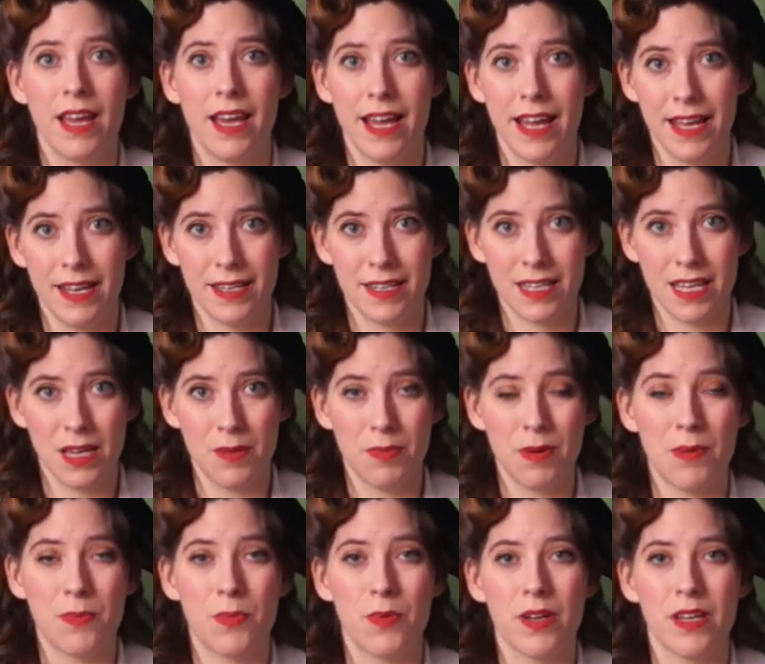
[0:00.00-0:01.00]
and keep
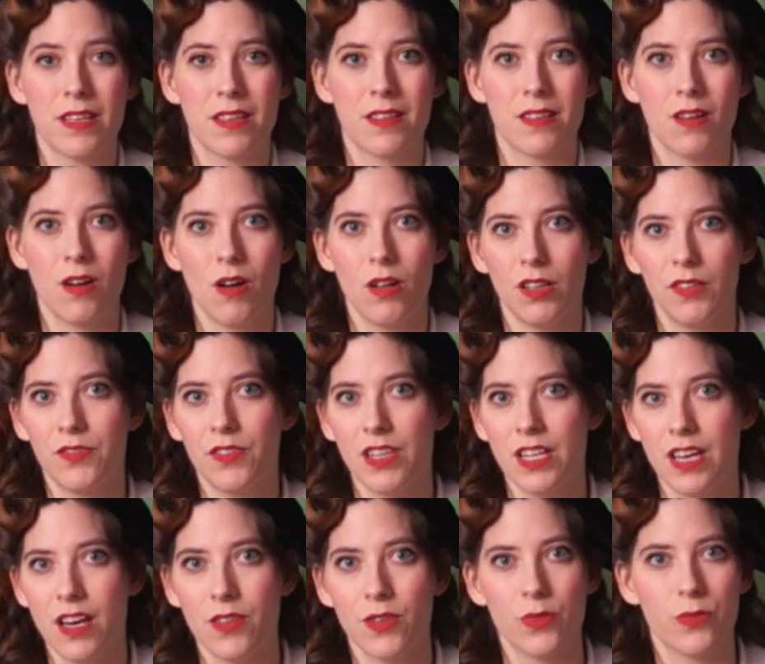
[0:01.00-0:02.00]
up with all of
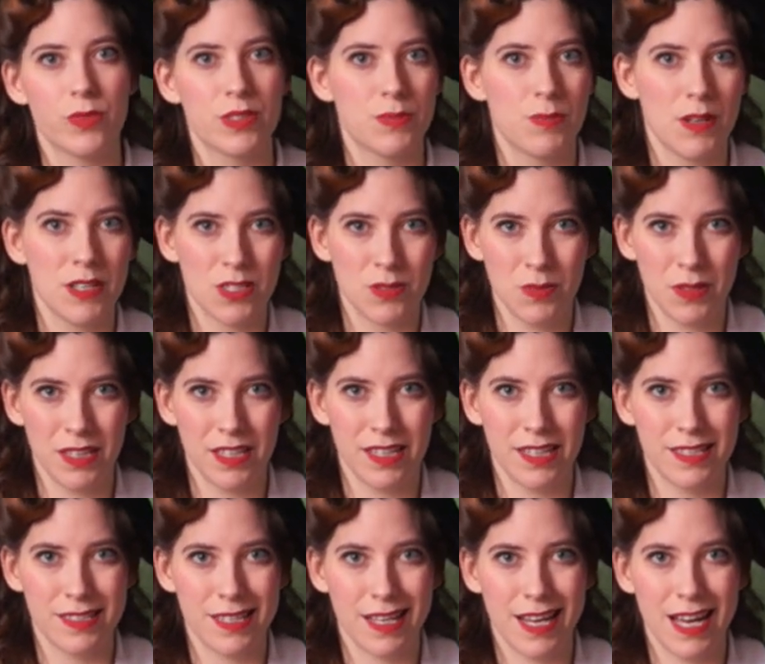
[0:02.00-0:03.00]
the other
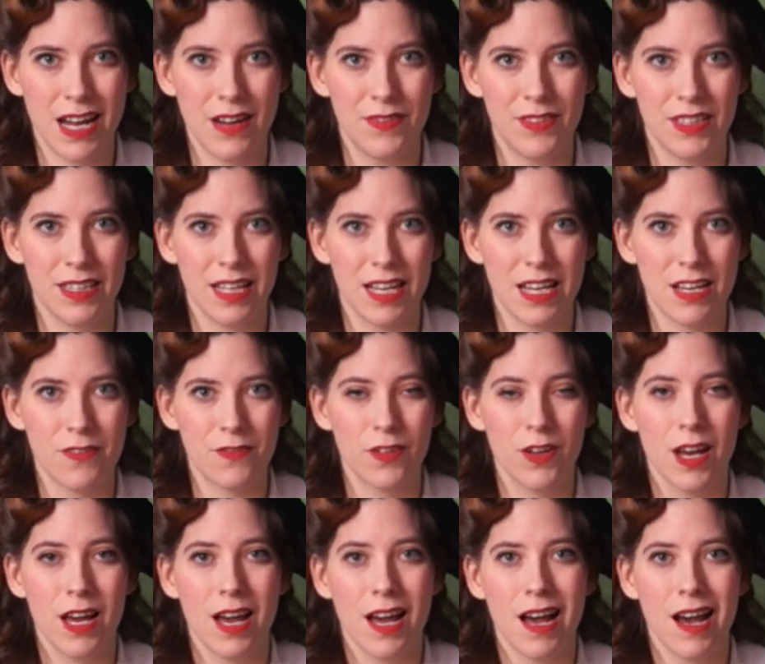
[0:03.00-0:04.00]
responsibilities I have in life.
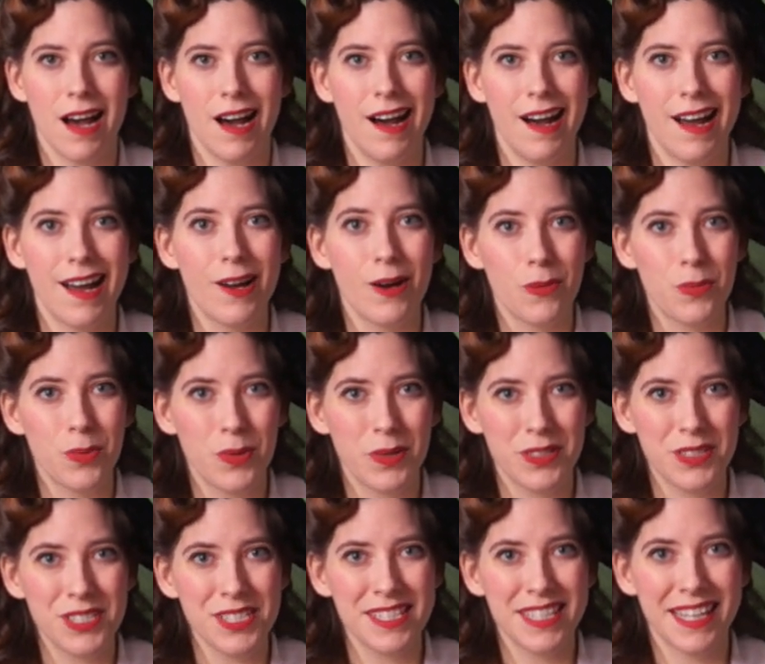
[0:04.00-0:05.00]
I hope you
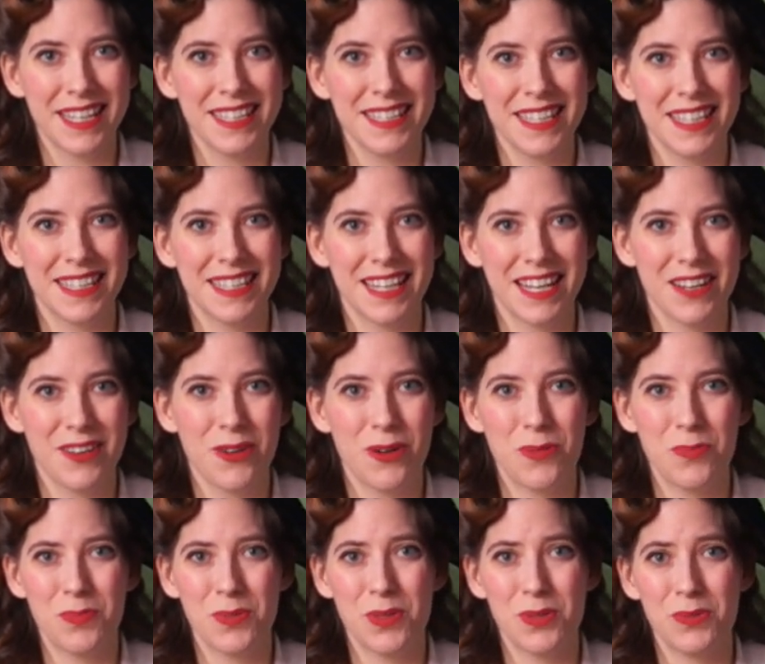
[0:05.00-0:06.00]
understand and I
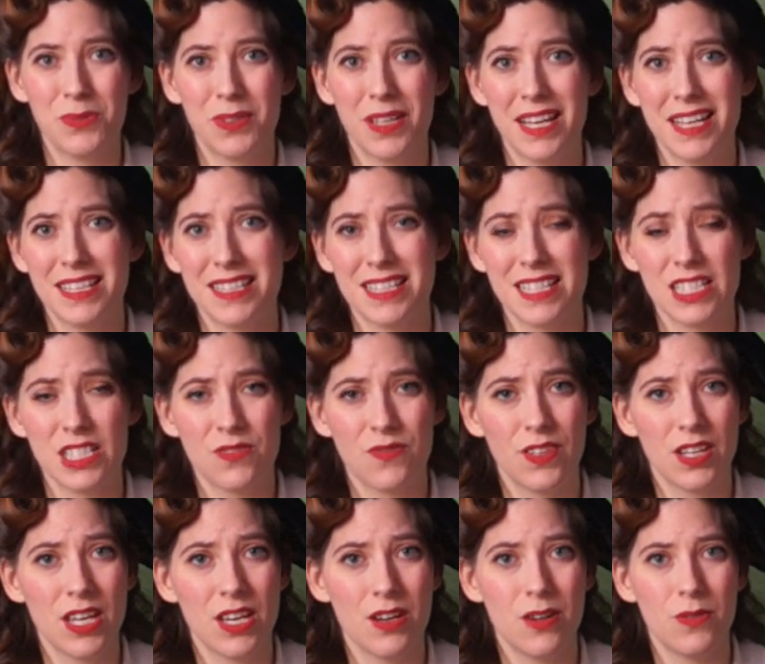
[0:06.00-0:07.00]
hope you liked this
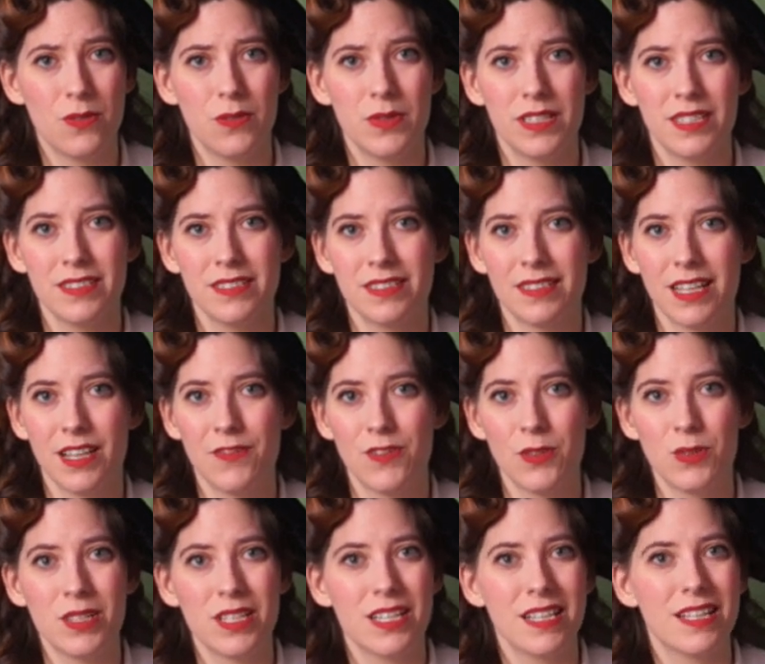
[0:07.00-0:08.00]
video, and if
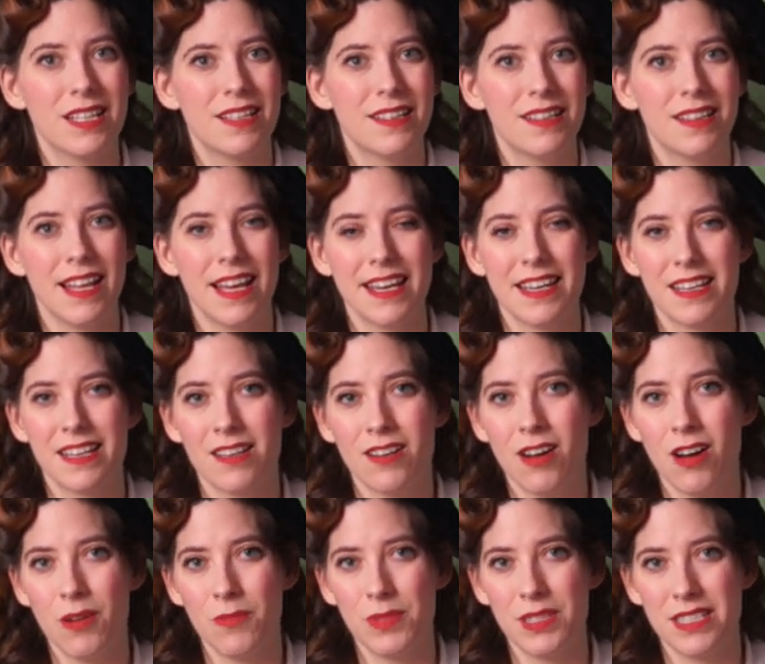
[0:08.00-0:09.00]
you did, like,
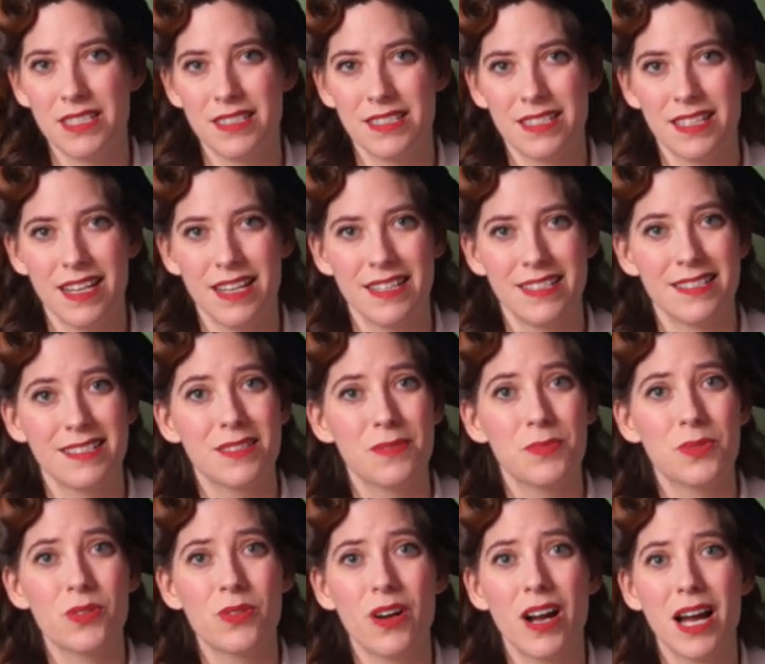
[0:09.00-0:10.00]
comment, and
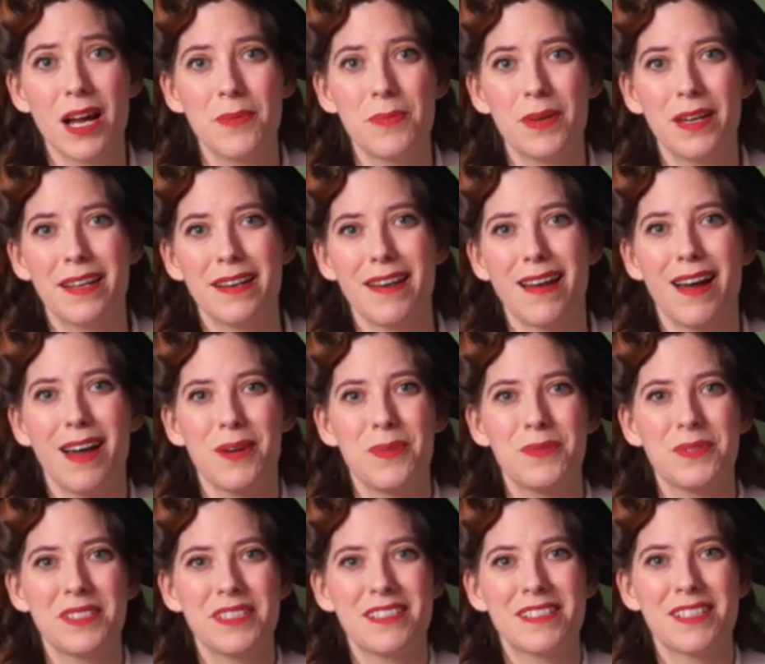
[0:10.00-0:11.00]
subscribe, and I
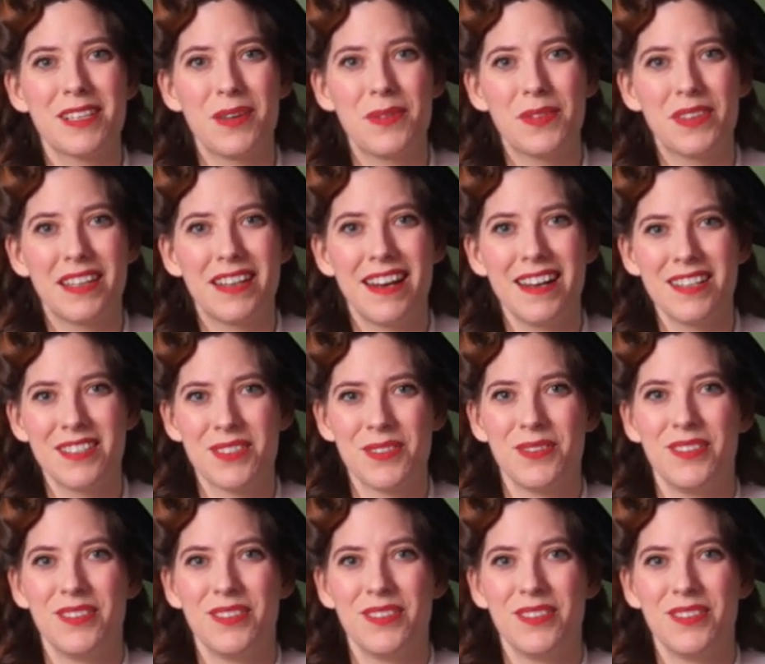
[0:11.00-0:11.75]
will see you in the next